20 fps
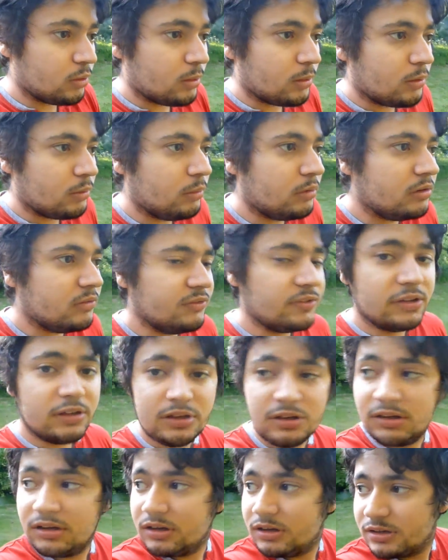One of
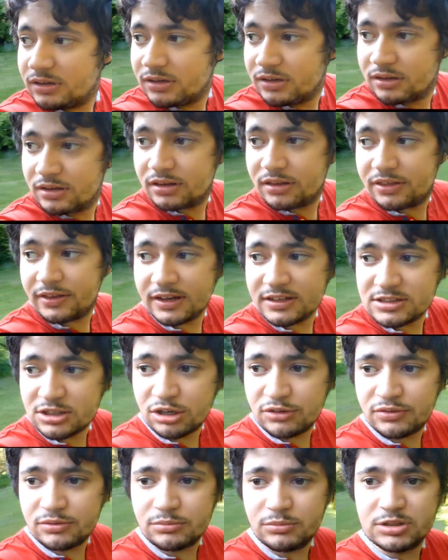the things I
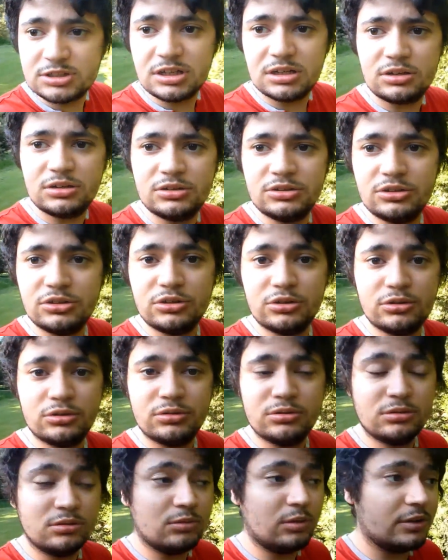often wish I could do
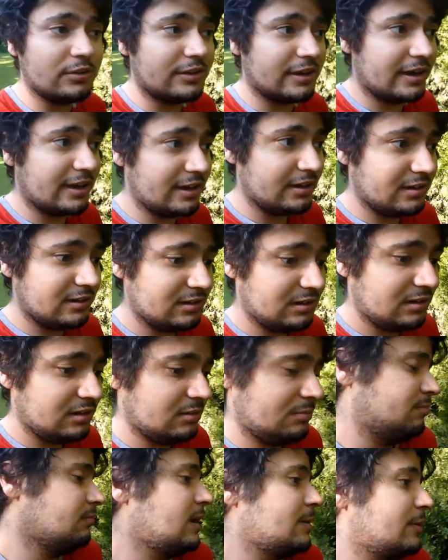one day,
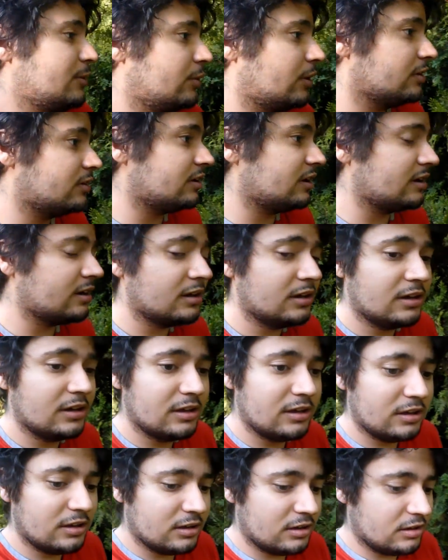maybe one day,
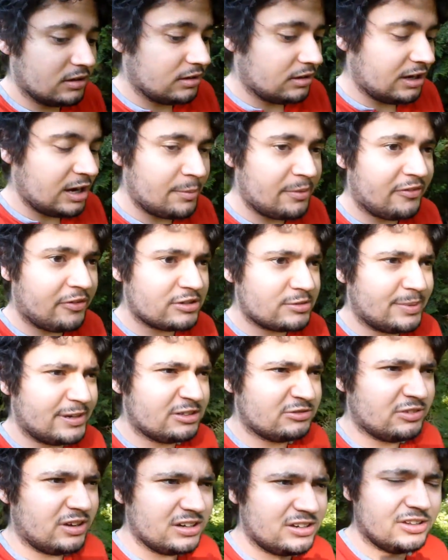it'd help if I was a better
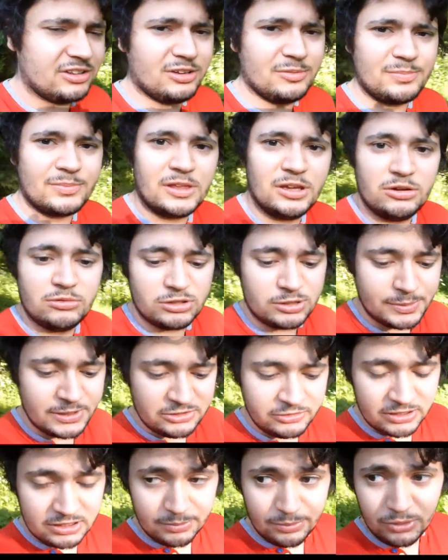writer though, would be to
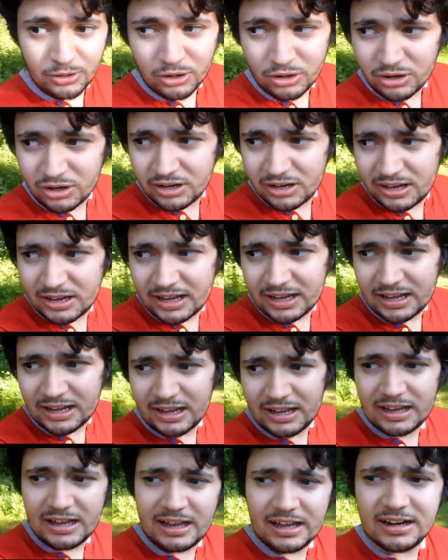write a book.
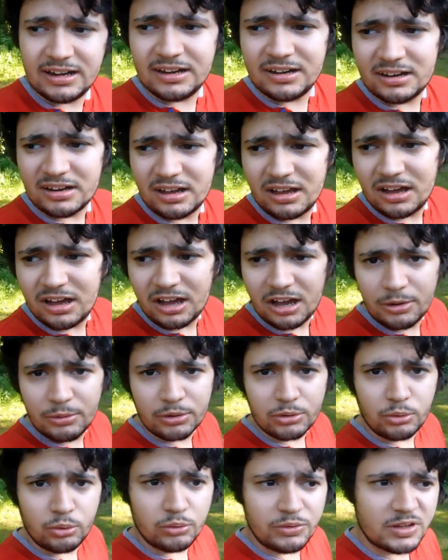And I would
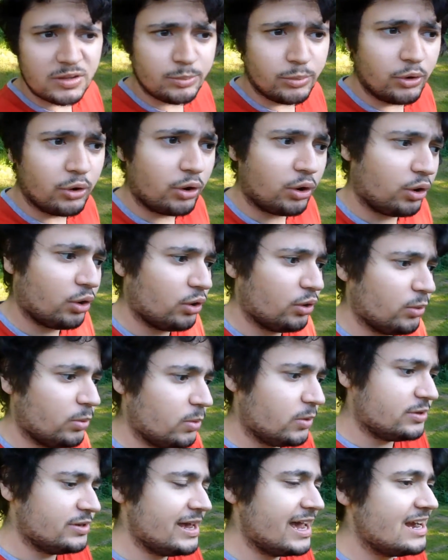call this book
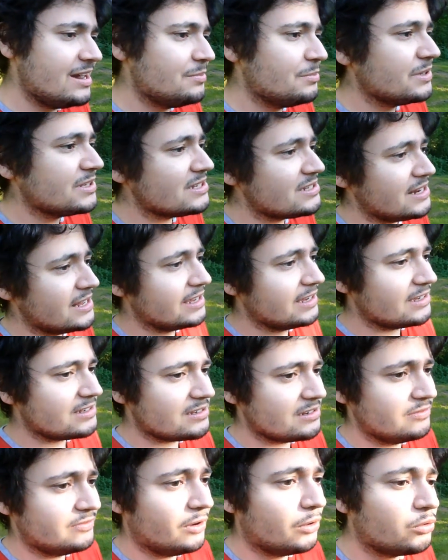The 10 Mistakes
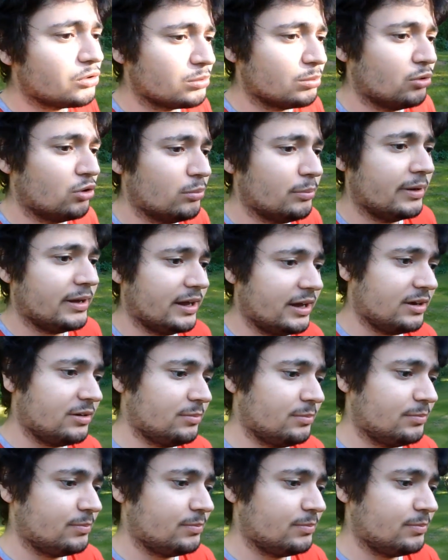that Voldemort Made.